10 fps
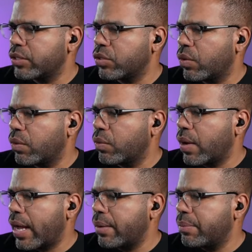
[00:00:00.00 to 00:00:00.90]
so we're
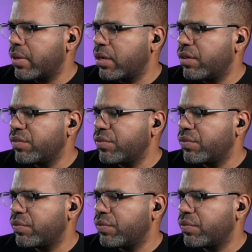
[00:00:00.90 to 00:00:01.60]
right above